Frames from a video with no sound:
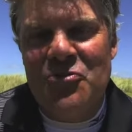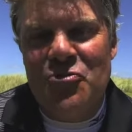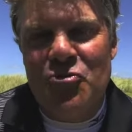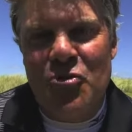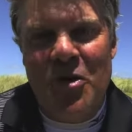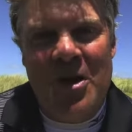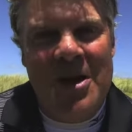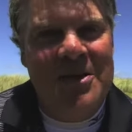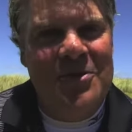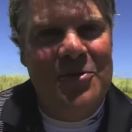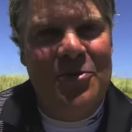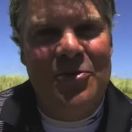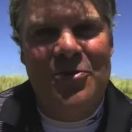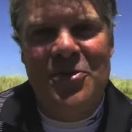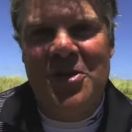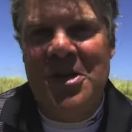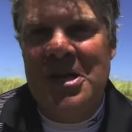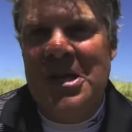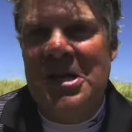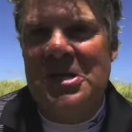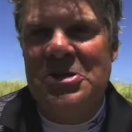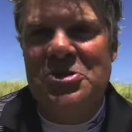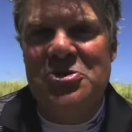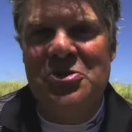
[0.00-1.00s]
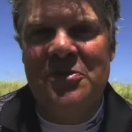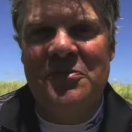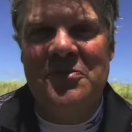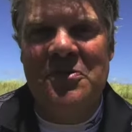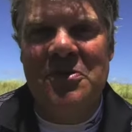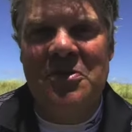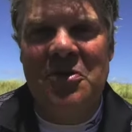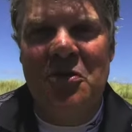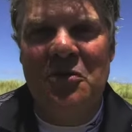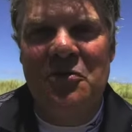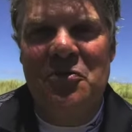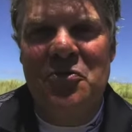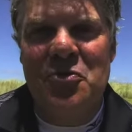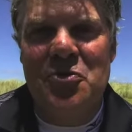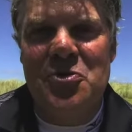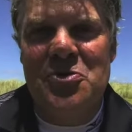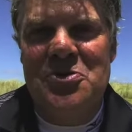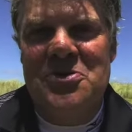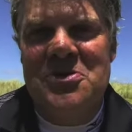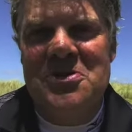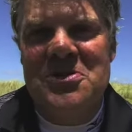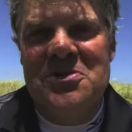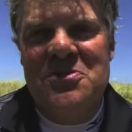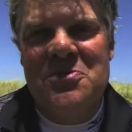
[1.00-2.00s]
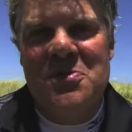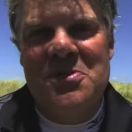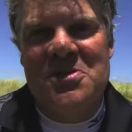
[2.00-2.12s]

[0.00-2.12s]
right on the edge of the golf courses,